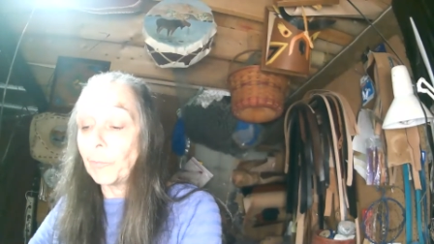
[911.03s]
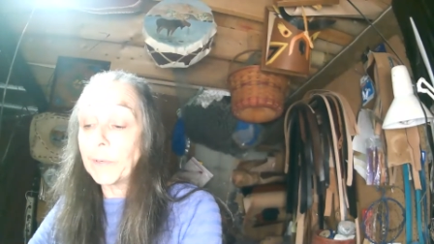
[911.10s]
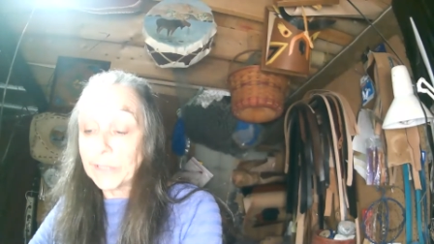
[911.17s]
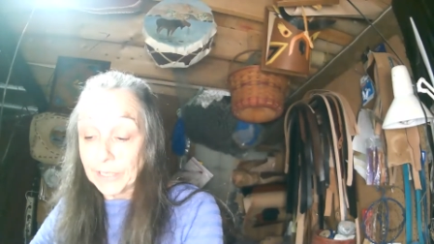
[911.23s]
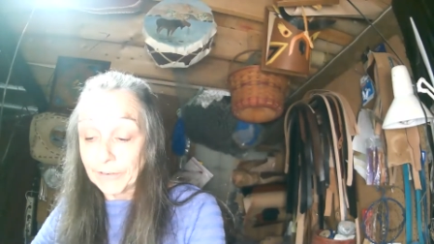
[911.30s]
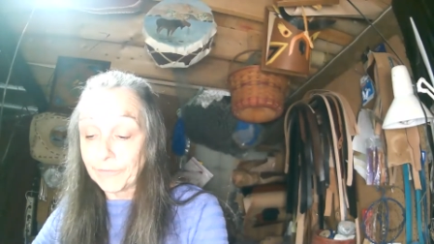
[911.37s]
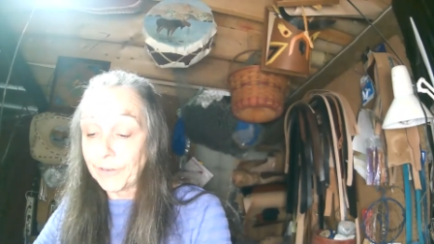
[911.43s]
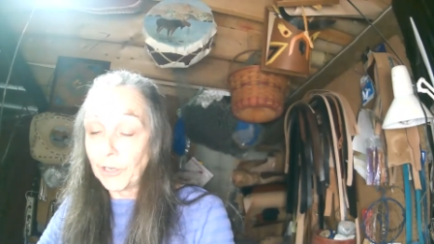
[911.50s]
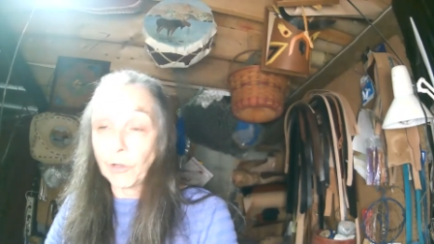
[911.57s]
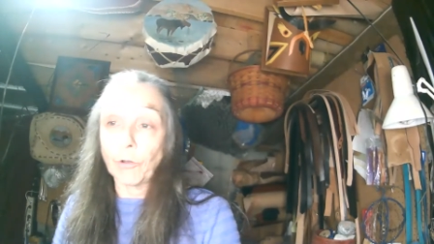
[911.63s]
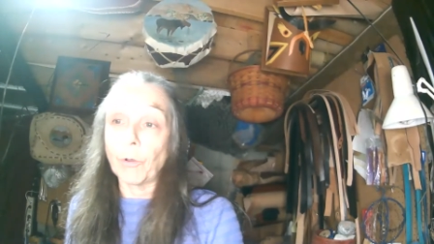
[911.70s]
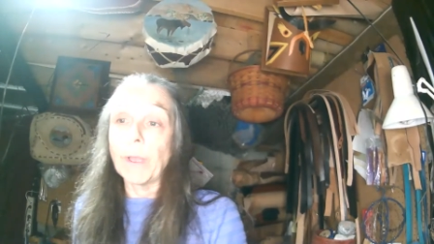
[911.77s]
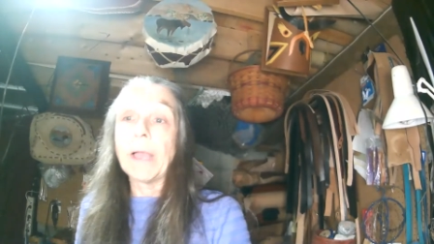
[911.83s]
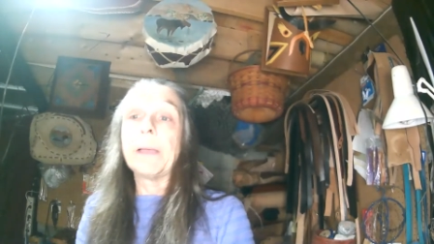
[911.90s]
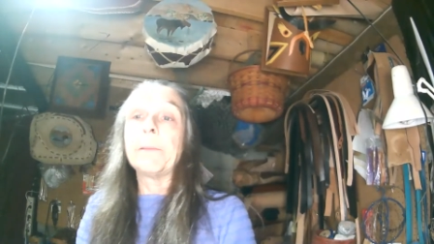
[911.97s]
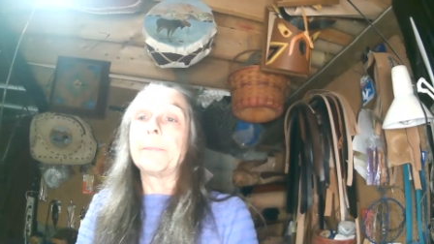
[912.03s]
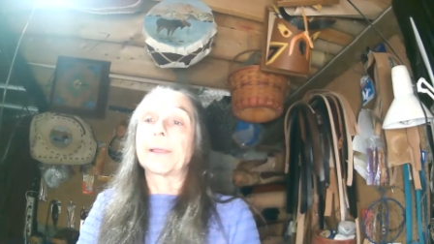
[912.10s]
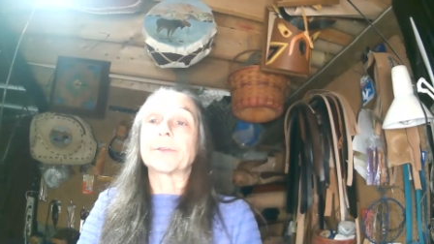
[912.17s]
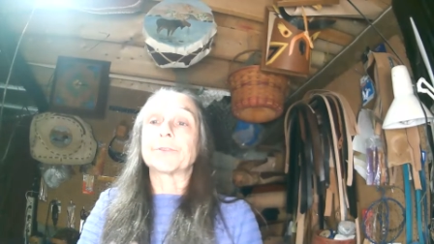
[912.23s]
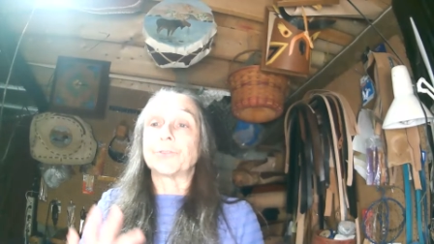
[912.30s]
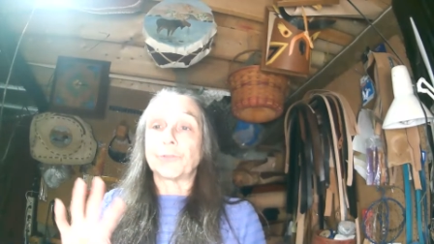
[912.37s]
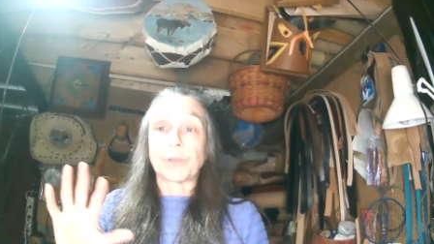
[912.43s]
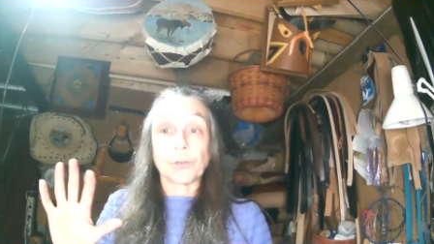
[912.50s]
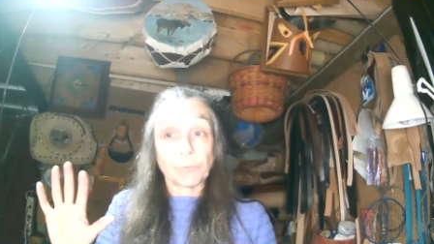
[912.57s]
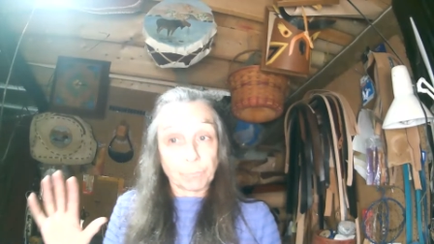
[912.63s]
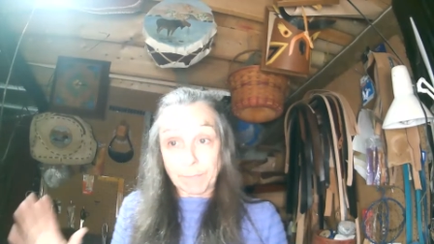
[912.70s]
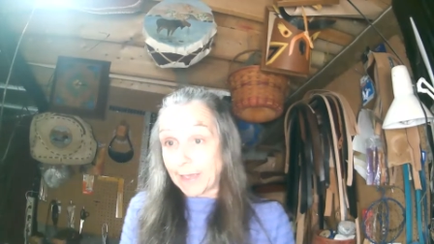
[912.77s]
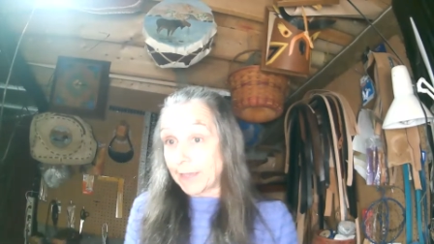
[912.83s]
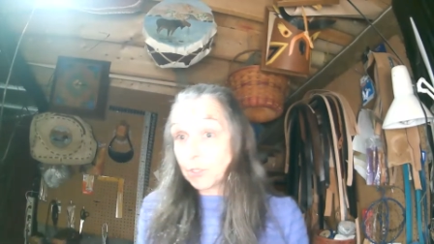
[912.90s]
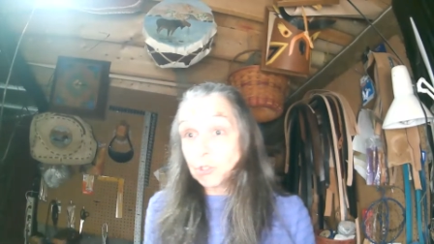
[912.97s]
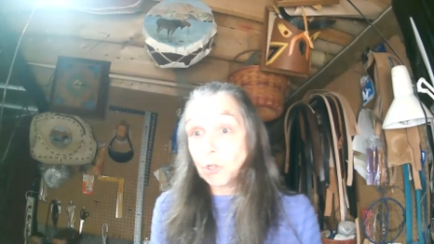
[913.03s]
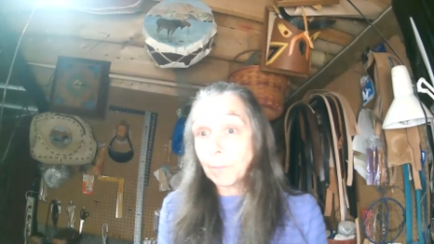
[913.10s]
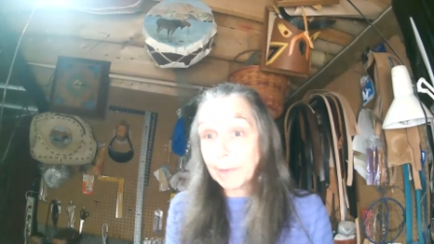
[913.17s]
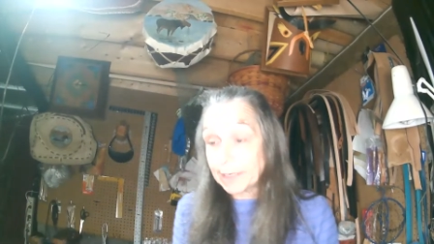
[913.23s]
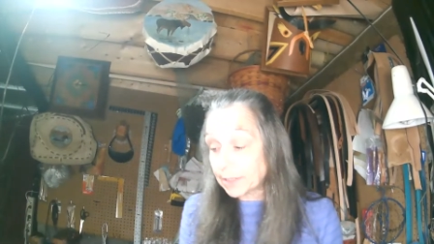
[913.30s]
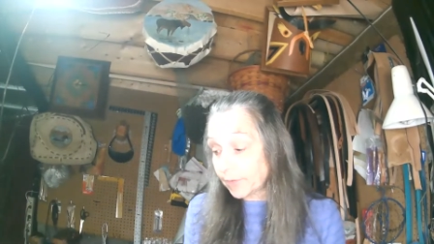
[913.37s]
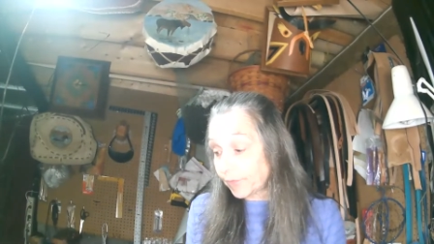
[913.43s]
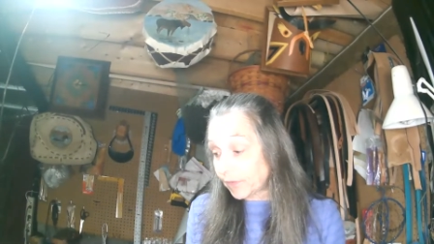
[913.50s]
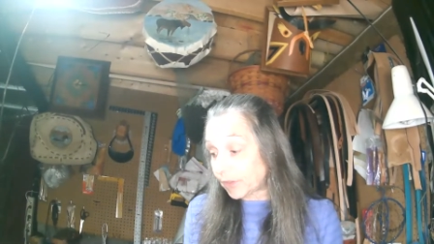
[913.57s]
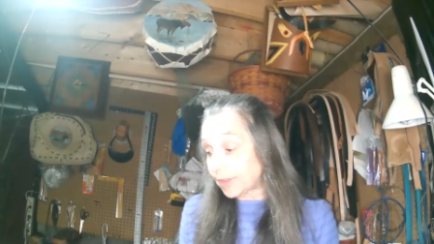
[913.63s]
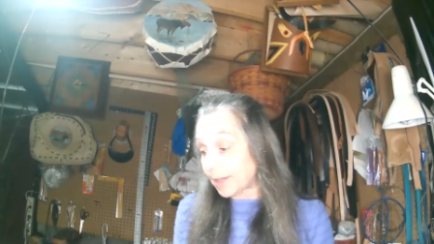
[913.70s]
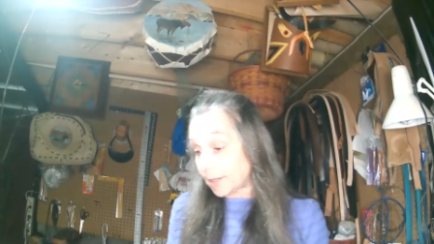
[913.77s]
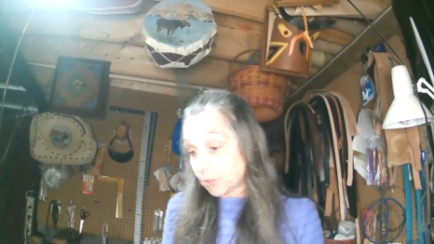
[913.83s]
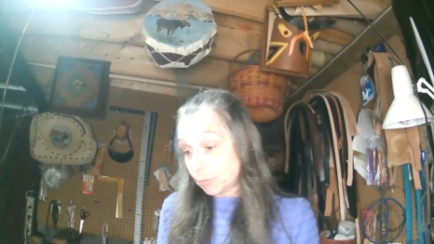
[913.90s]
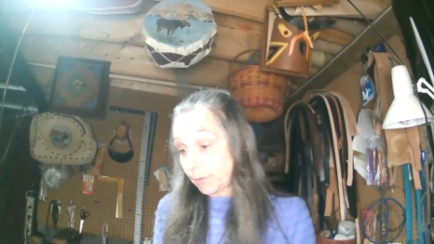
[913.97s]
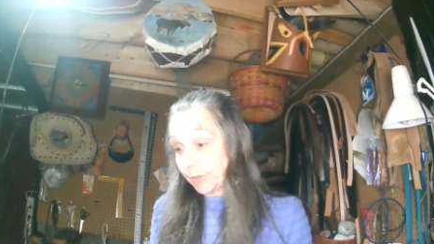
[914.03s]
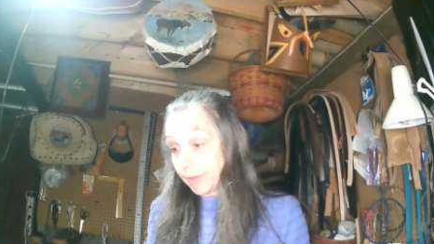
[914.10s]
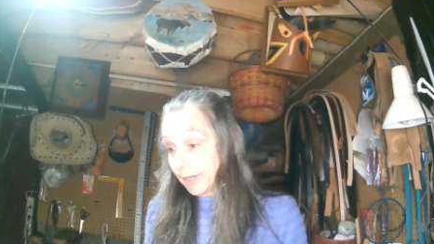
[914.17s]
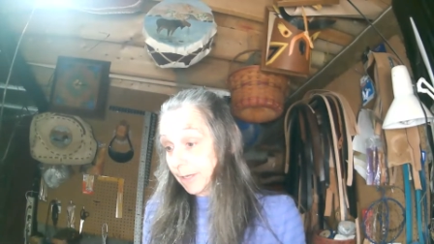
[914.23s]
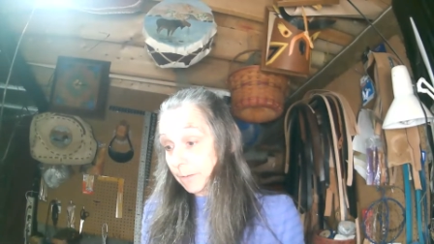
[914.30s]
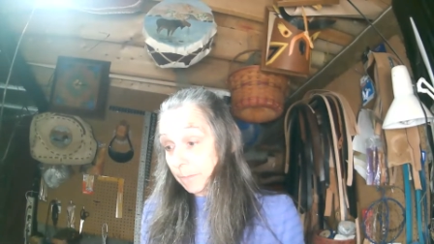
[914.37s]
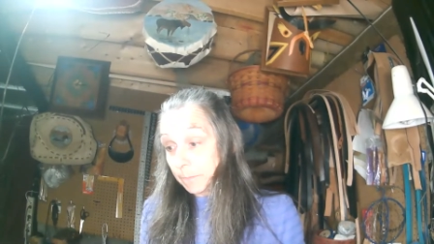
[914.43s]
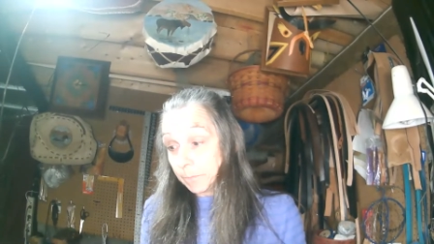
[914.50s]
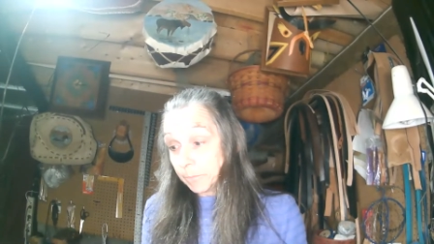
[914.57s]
material because you can make so many different things with it.